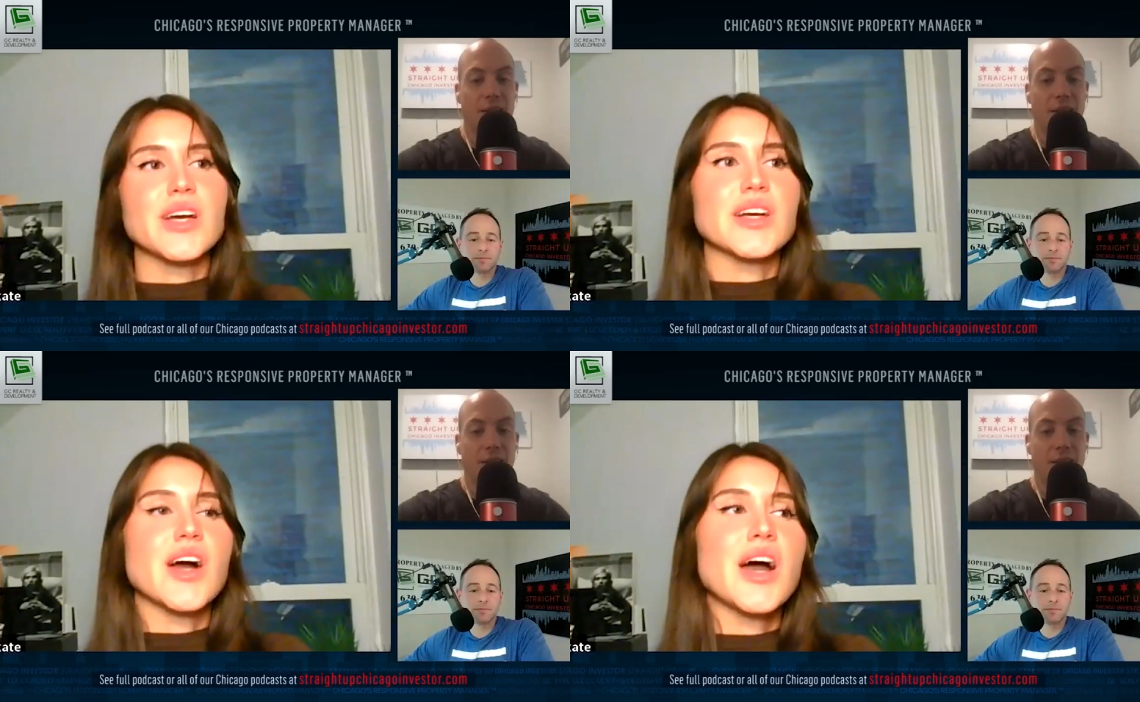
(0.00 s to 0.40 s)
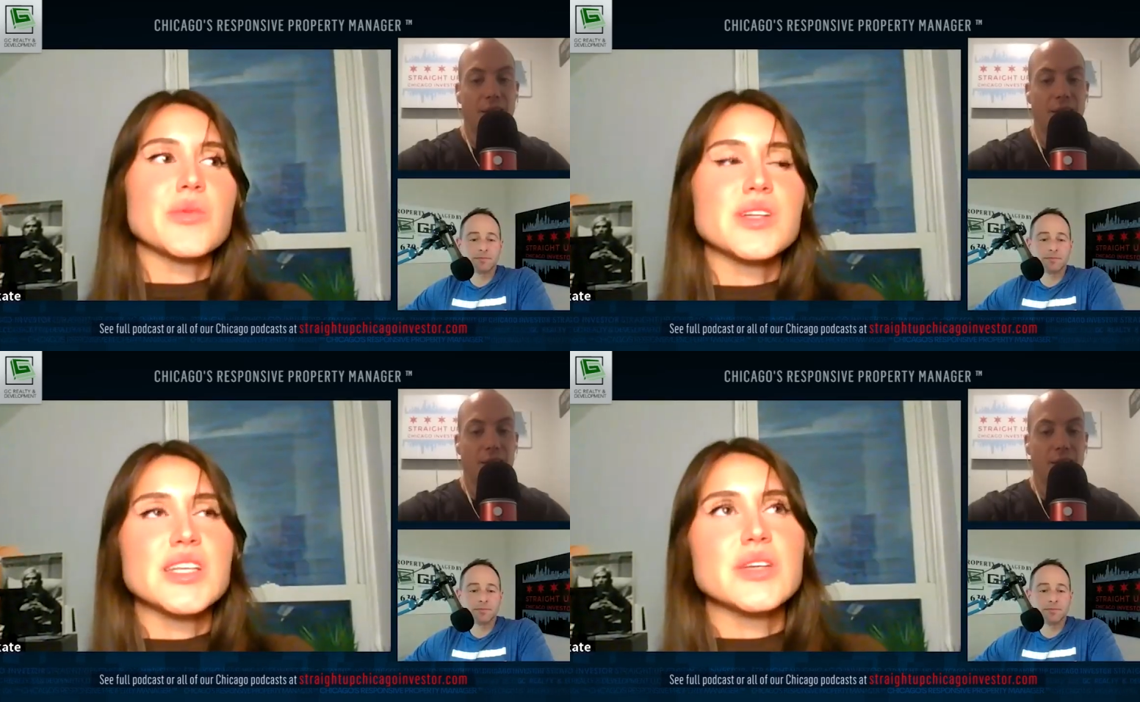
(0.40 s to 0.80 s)
Speaker 1: what
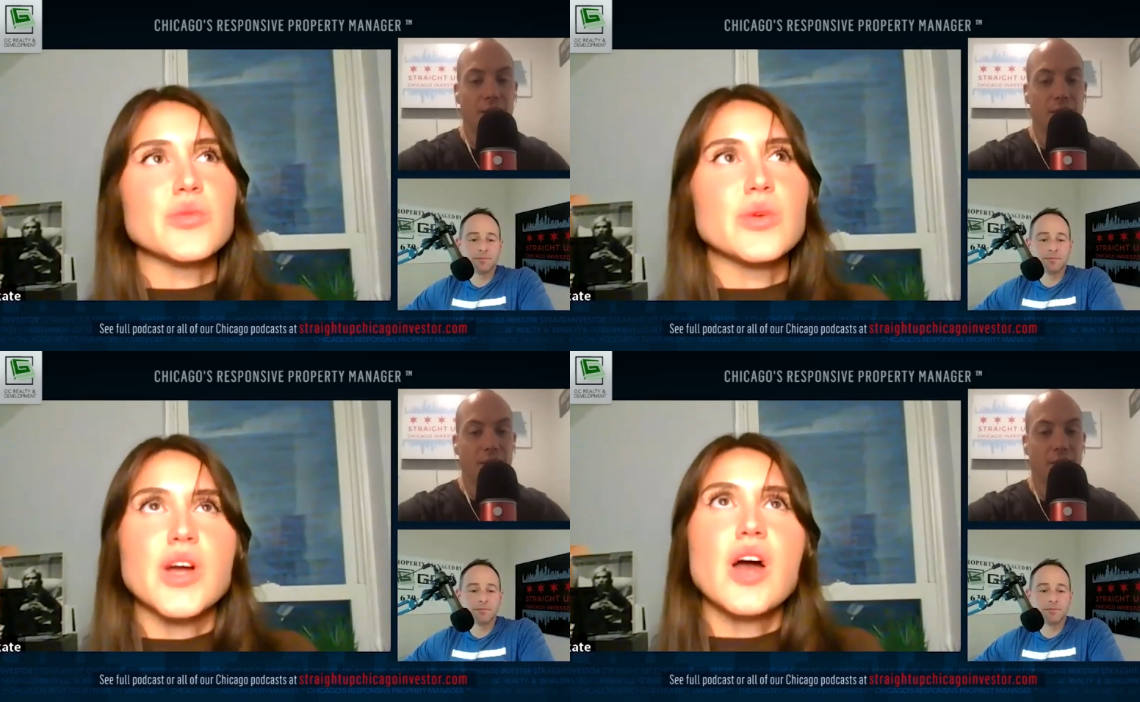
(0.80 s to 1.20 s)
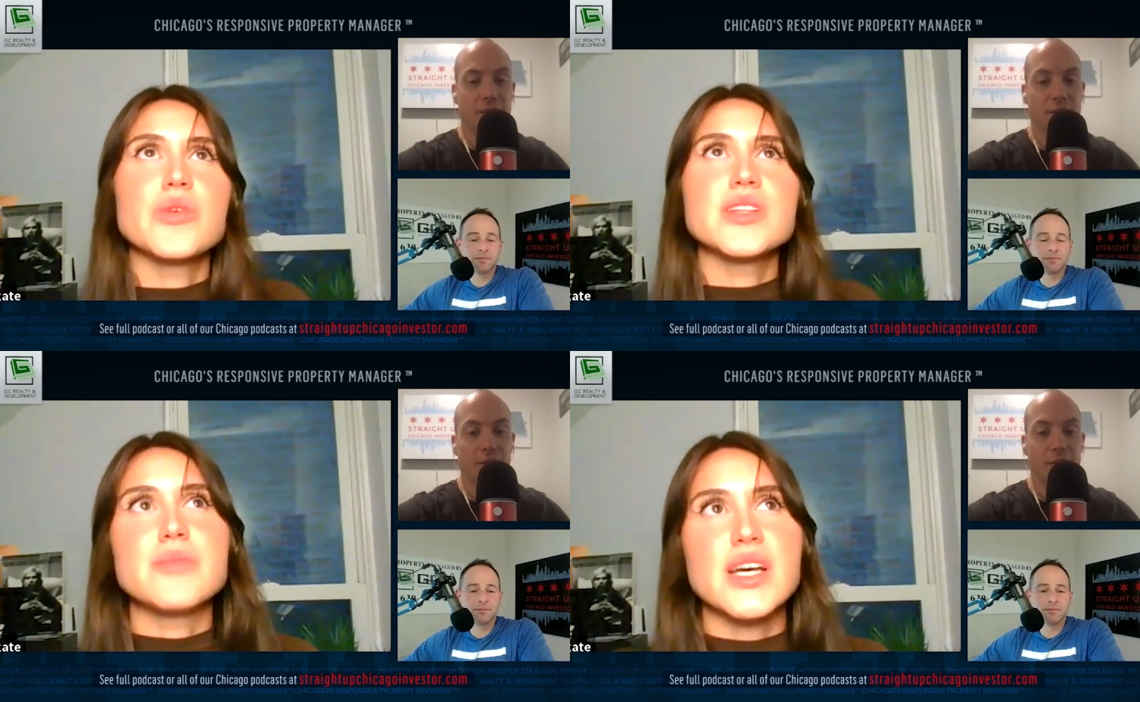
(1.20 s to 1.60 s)
got really what got
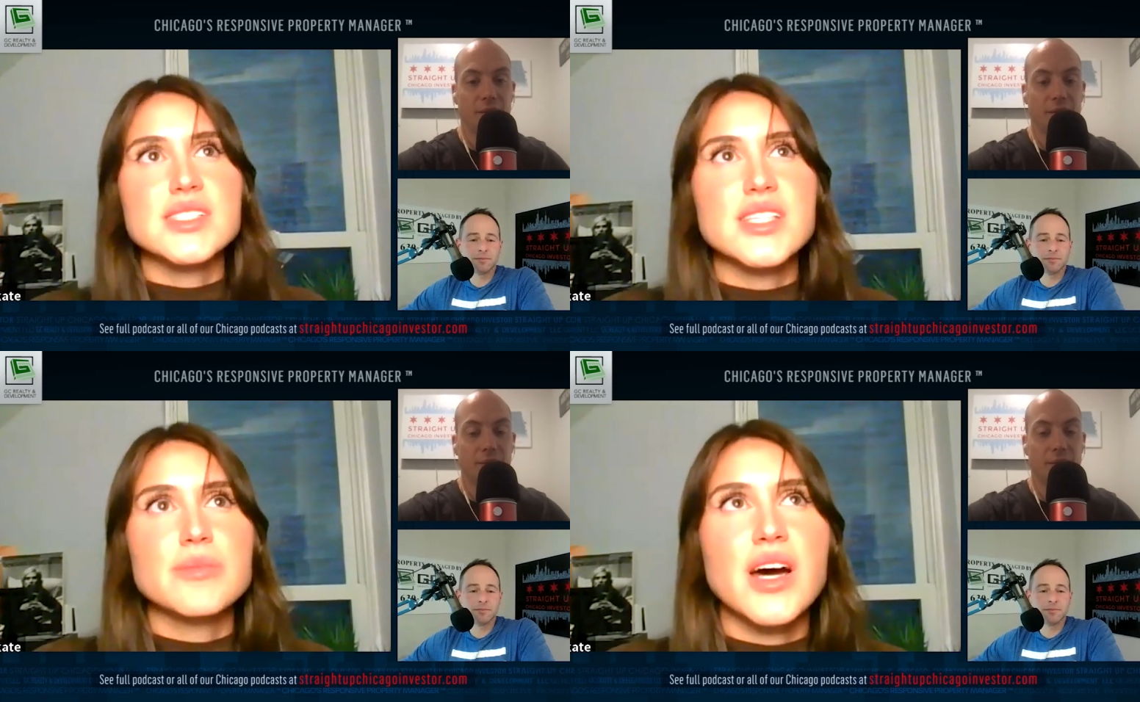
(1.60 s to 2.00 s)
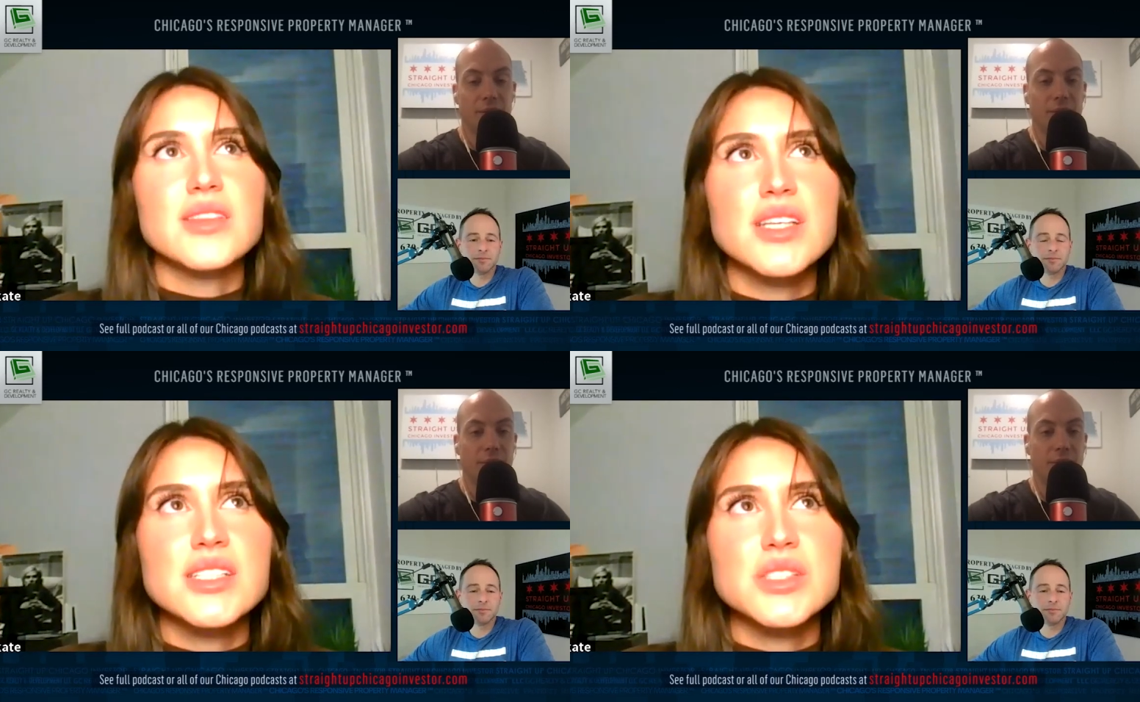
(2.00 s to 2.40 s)
really messy
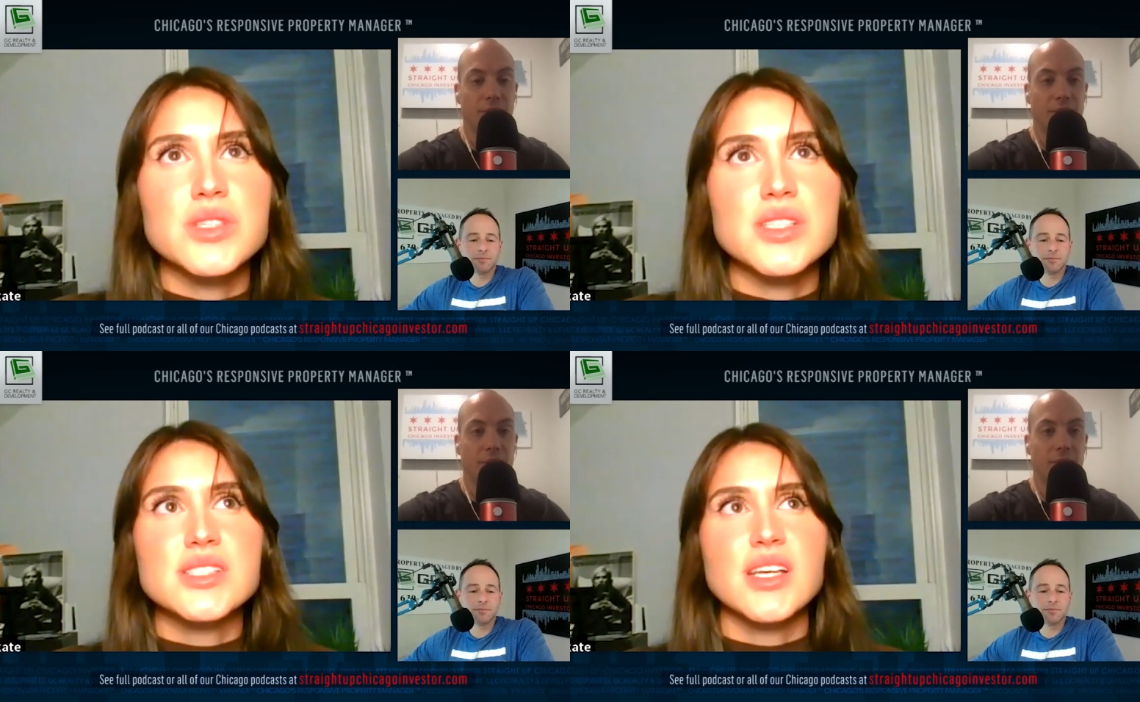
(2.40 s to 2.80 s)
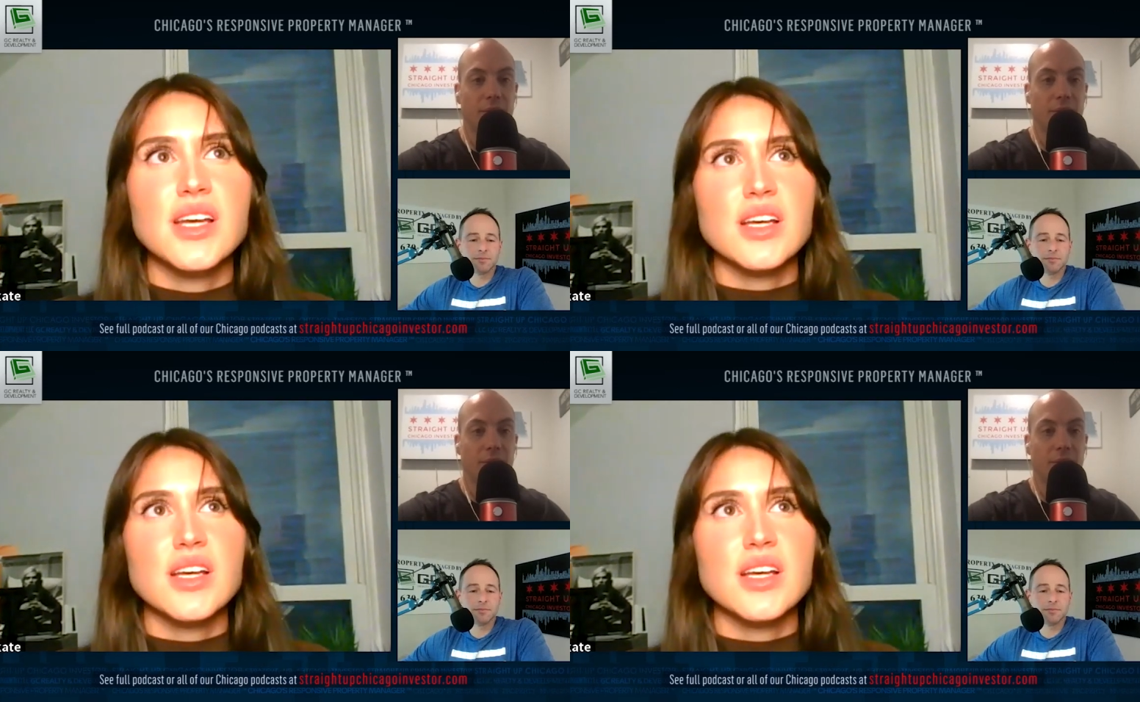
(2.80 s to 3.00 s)
about this was